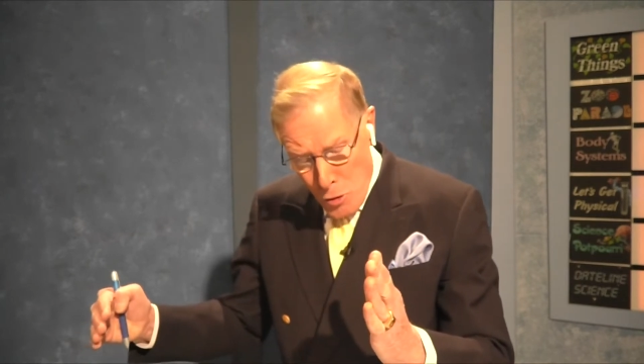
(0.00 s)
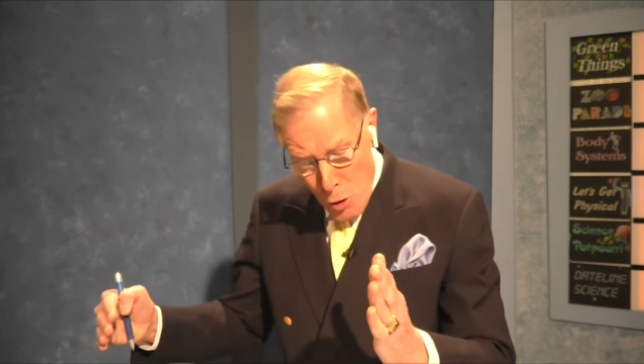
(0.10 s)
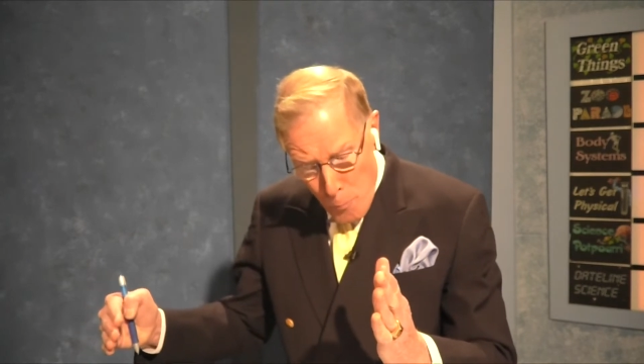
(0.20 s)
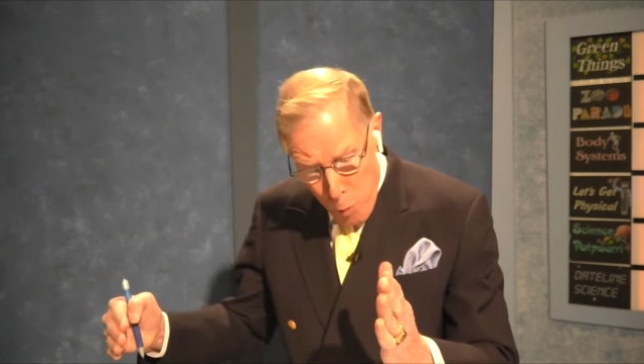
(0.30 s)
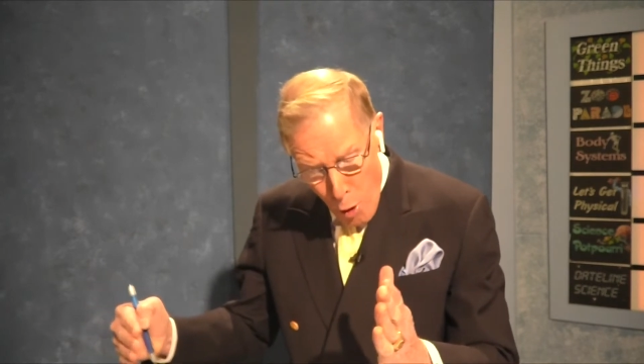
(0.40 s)

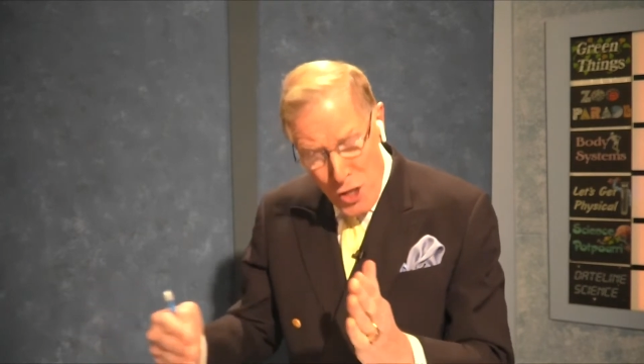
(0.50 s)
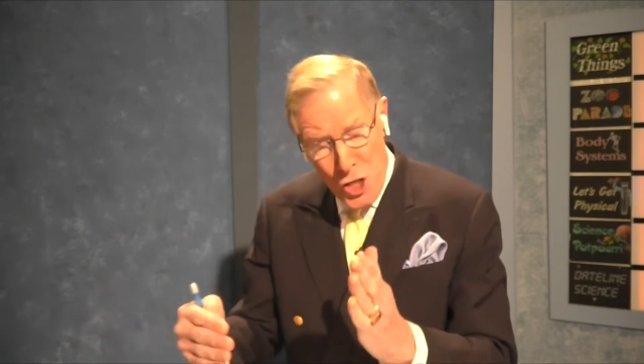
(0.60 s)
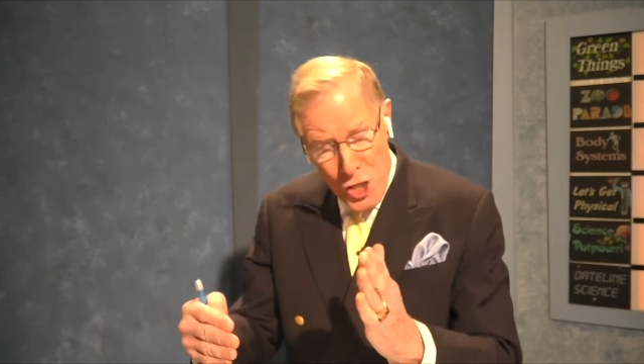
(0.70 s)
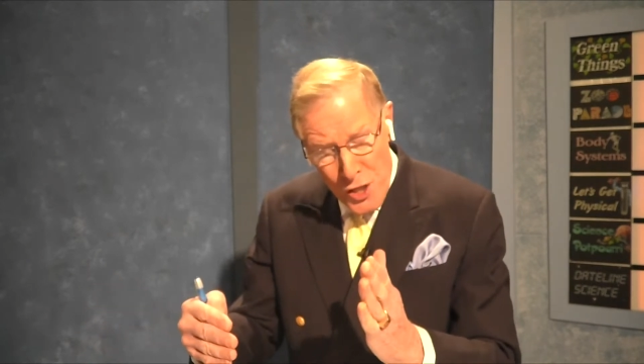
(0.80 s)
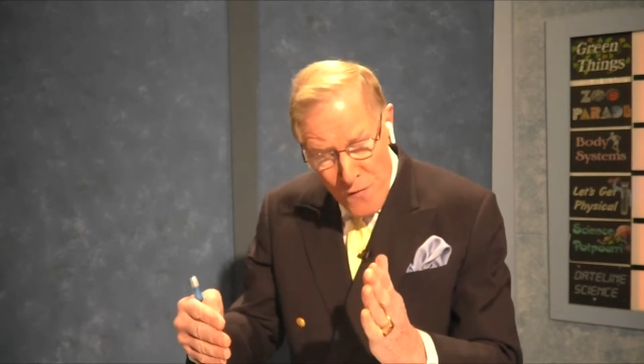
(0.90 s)
to
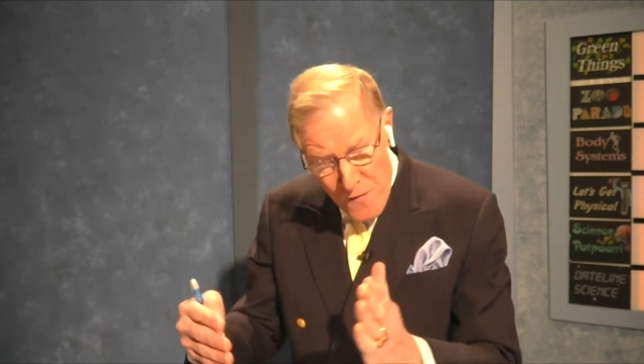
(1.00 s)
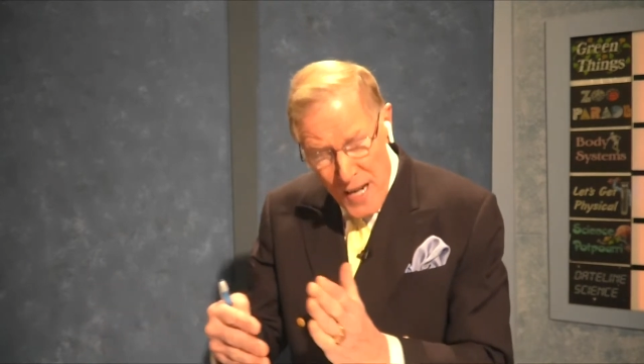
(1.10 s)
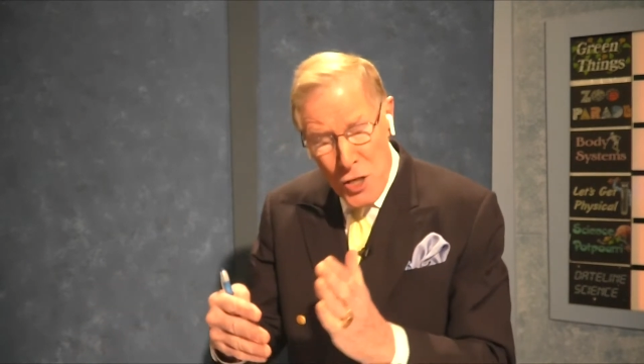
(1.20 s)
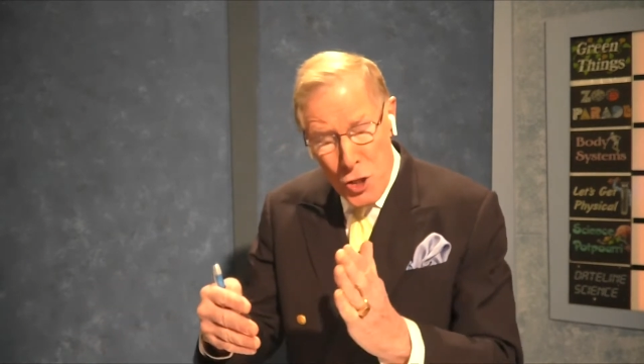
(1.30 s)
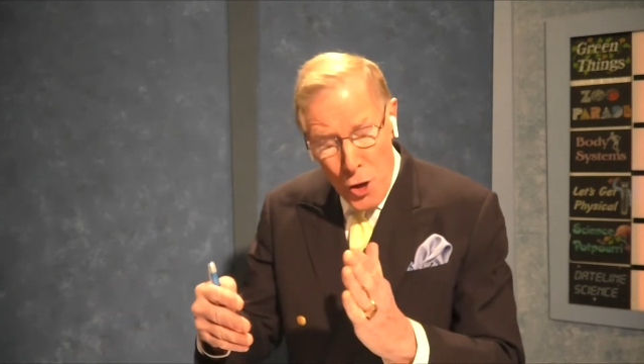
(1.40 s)
push the
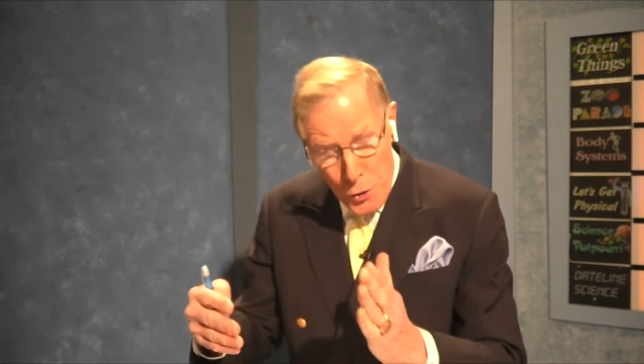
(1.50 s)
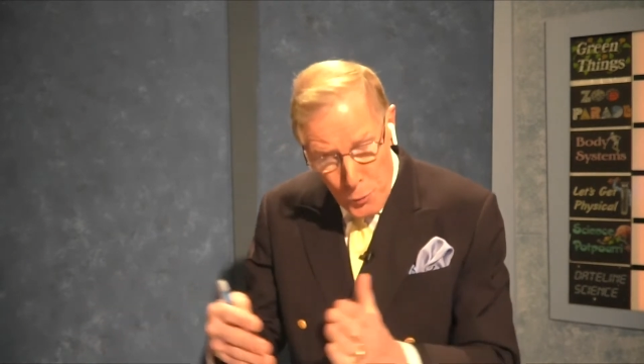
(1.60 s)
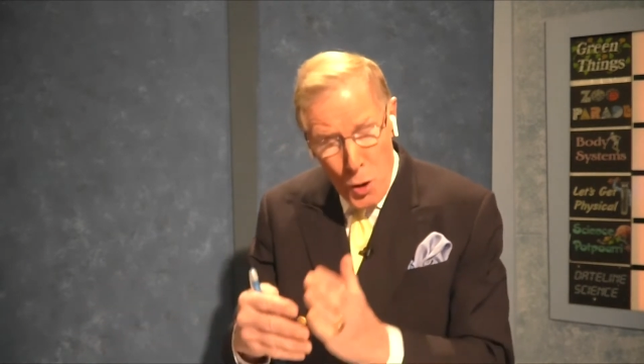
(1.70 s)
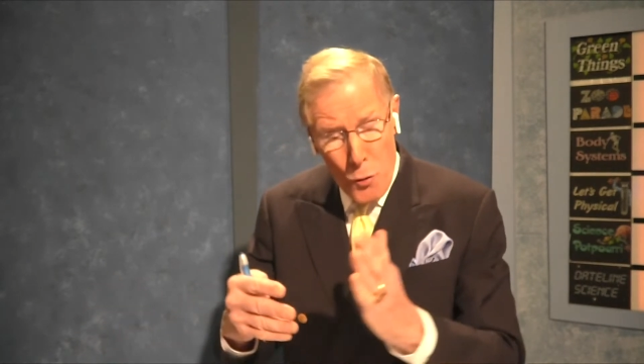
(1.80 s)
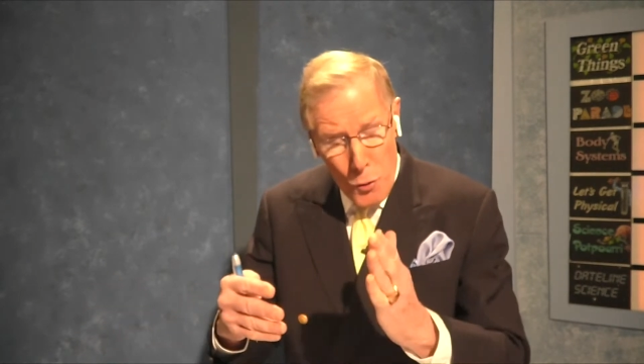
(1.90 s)
fish
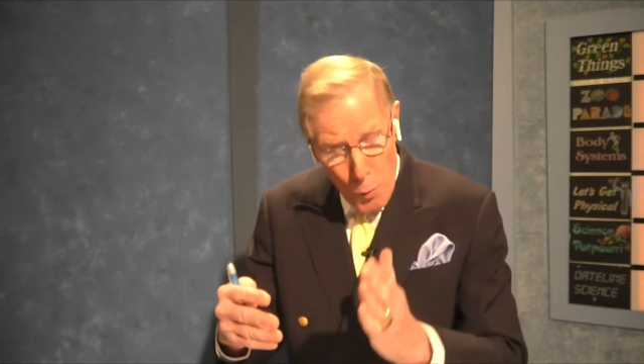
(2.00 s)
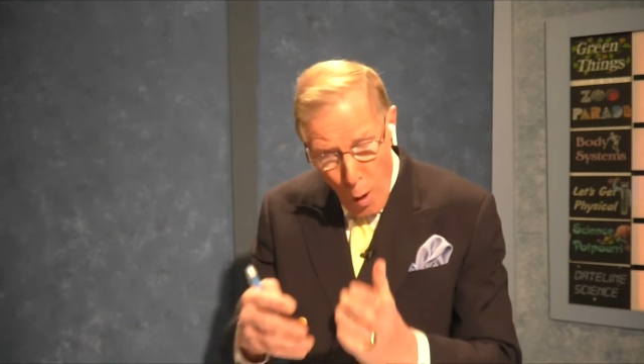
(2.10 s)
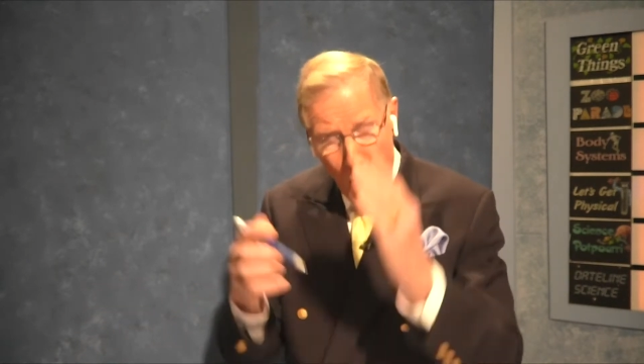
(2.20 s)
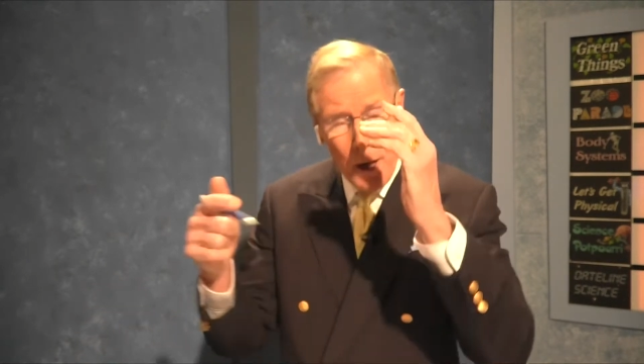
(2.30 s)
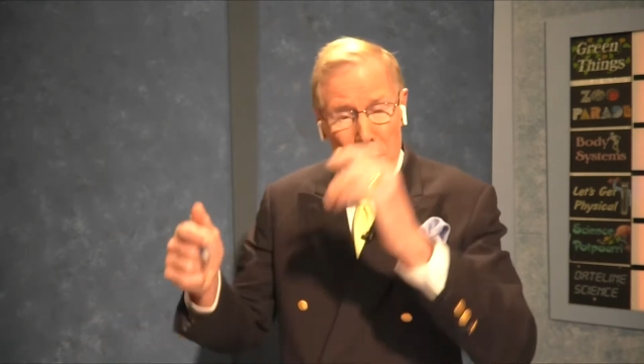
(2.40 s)
through the
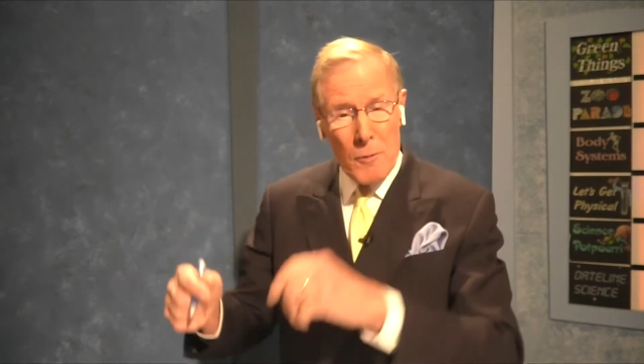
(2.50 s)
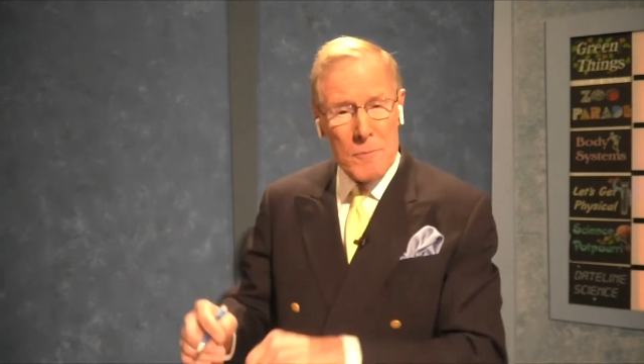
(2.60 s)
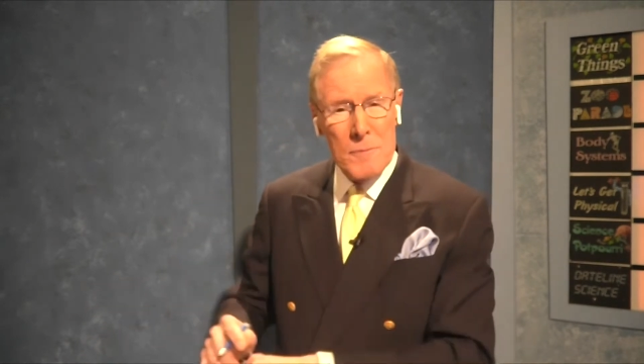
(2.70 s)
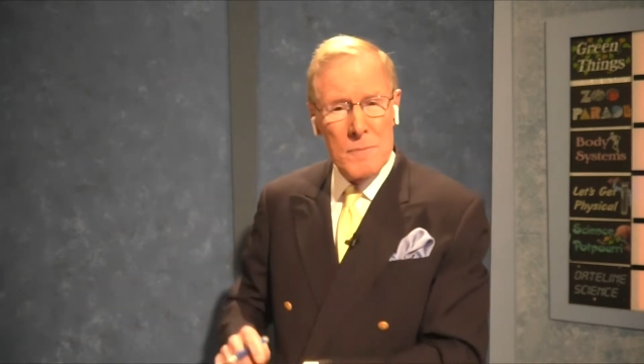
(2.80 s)
water.